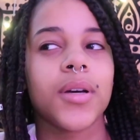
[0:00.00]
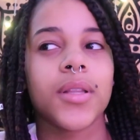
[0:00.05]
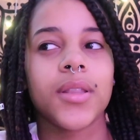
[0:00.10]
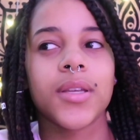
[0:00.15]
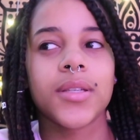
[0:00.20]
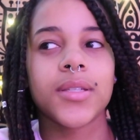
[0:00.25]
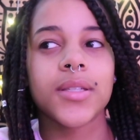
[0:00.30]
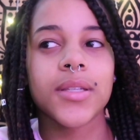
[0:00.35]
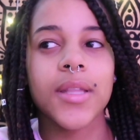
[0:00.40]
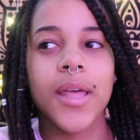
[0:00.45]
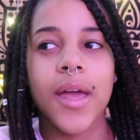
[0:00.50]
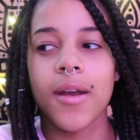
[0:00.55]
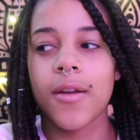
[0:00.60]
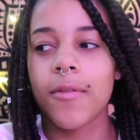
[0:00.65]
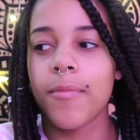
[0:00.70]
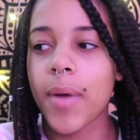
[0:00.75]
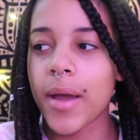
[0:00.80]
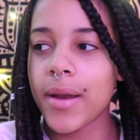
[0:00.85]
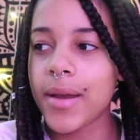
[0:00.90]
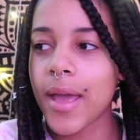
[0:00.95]
but this is the end
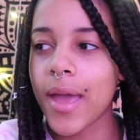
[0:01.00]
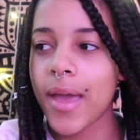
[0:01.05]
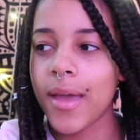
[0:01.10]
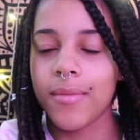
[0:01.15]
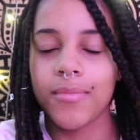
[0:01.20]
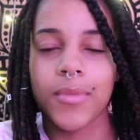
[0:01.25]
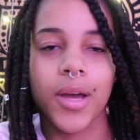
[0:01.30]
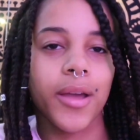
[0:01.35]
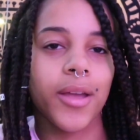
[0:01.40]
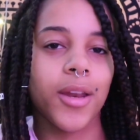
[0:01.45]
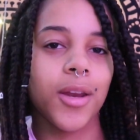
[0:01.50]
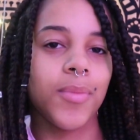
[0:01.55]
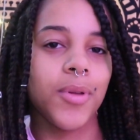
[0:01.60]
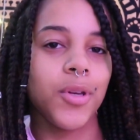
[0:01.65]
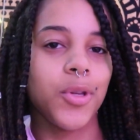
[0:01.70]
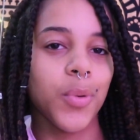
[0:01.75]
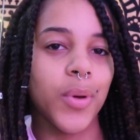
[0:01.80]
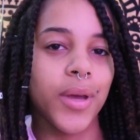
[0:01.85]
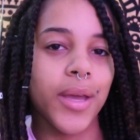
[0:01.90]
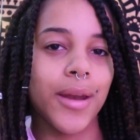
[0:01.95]
of my day. I'm not gonna be
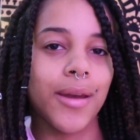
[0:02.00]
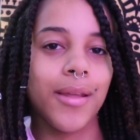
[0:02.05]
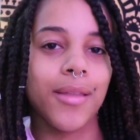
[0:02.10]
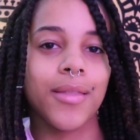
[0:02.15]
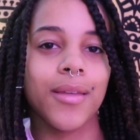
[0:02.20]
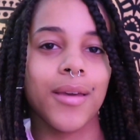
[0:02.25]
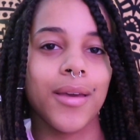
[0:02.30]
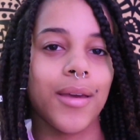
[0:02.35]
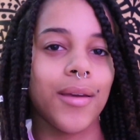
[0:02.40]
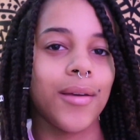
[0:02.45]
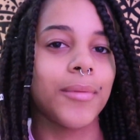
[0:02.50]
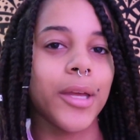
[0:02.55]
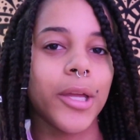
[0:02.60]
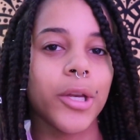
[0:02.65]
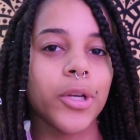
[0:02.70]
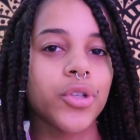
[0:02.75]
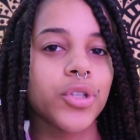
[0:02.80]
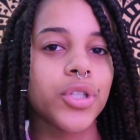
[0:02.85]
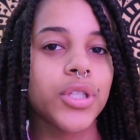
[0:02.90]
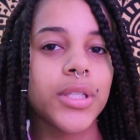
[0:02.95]
doing anything
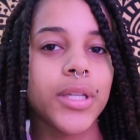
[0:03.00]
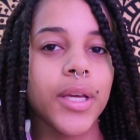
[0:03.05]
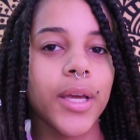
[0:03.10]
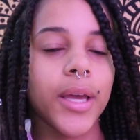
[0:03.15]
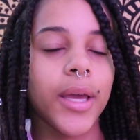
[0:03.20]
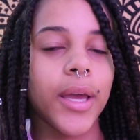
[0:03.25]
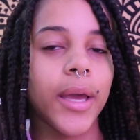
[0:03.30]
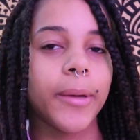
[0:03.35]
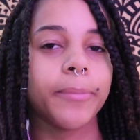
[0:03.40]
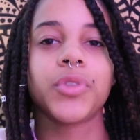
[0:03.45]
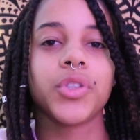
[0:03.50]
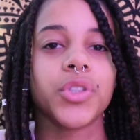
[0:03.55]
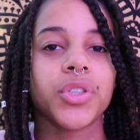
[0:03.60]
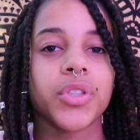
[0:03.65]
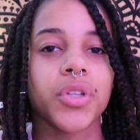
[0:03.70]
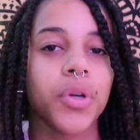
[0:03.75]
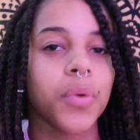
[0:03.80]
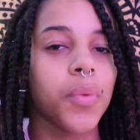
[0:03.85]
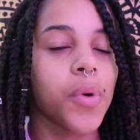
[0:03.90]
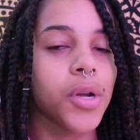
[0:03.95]
interesting,
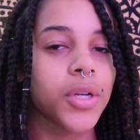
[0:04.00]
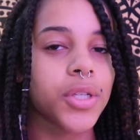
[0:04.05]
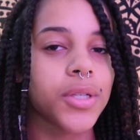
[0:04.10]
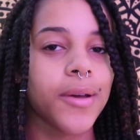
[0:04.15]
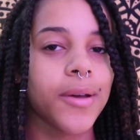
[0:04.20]
just gonna watch